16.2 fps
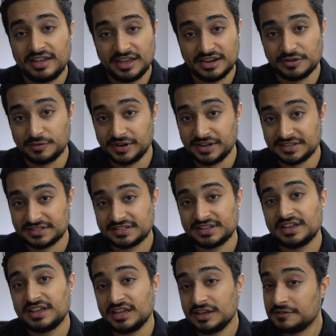
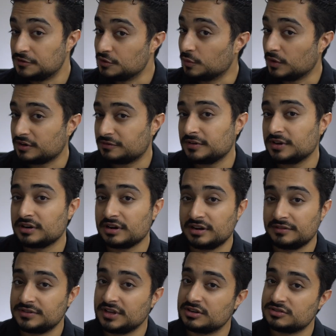Anyways, if you want to figure
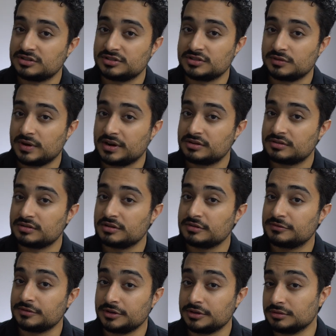out if dentistry is the right career
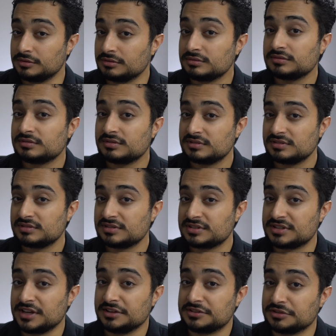for you,
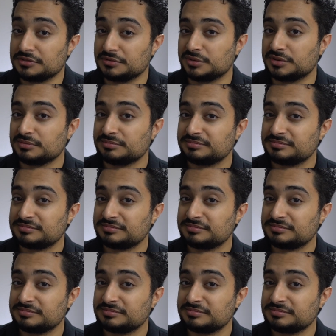stay tuned.